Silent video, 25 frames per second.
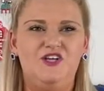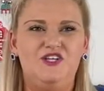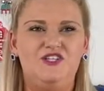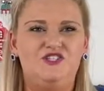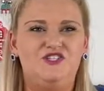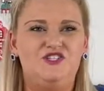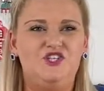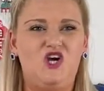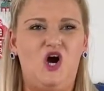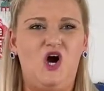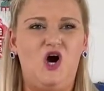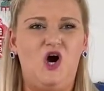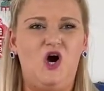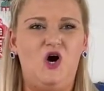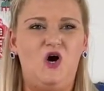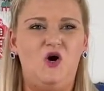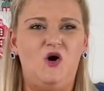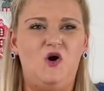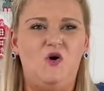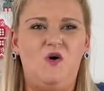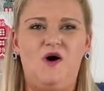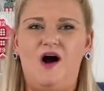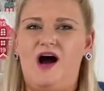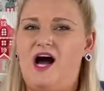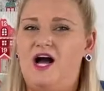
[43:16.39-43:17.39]

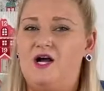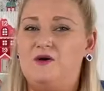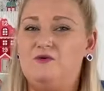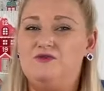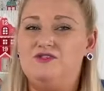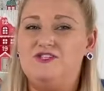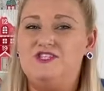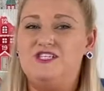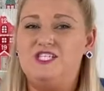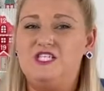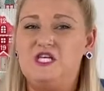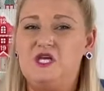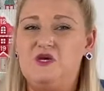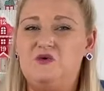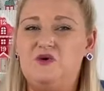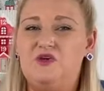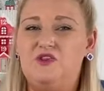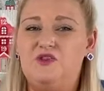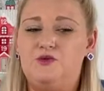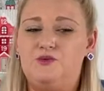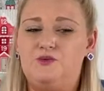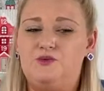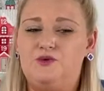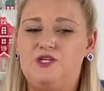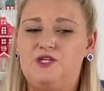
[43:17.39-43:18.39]
So I will see you
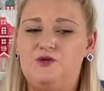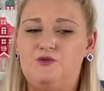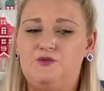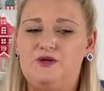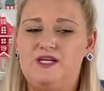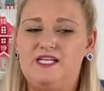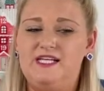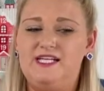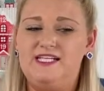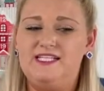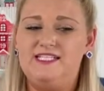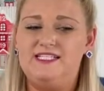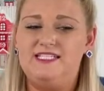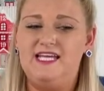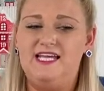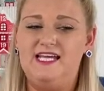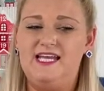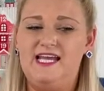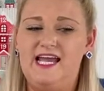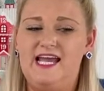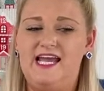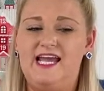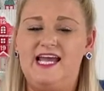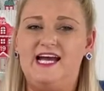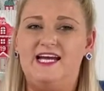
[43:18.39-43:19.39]
in three weeks.
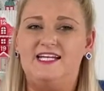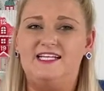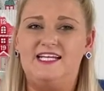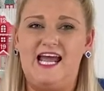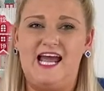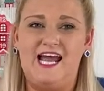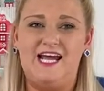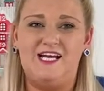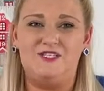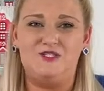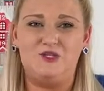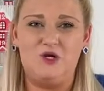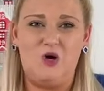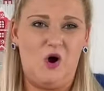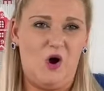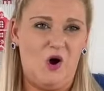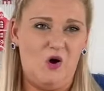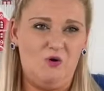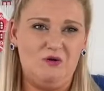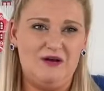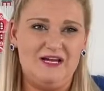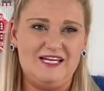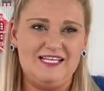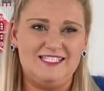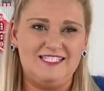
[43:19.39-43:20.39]
And as
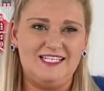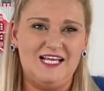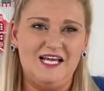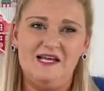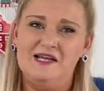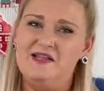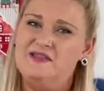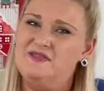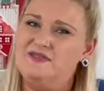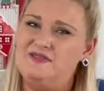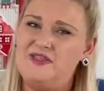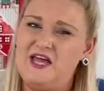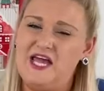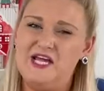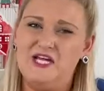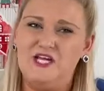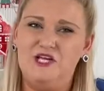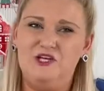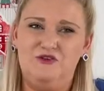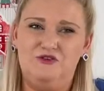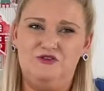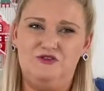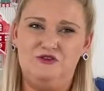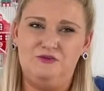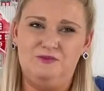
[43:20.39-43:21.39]
always, thank
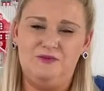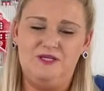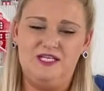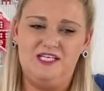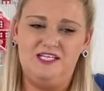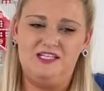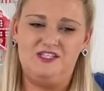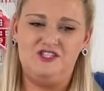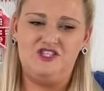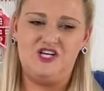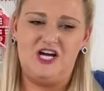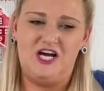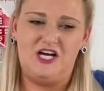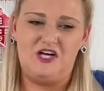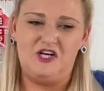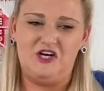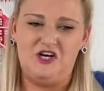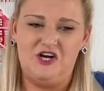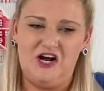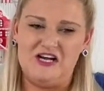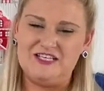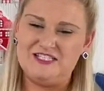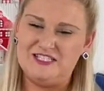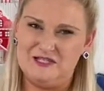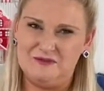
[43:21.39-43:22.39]
you for being a Checker
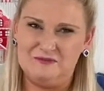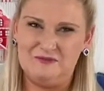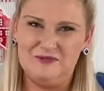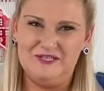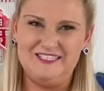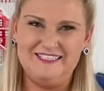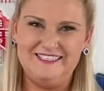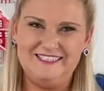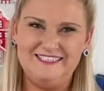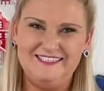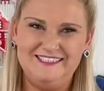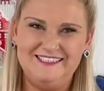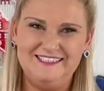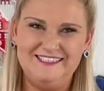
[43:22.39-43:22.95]
customer.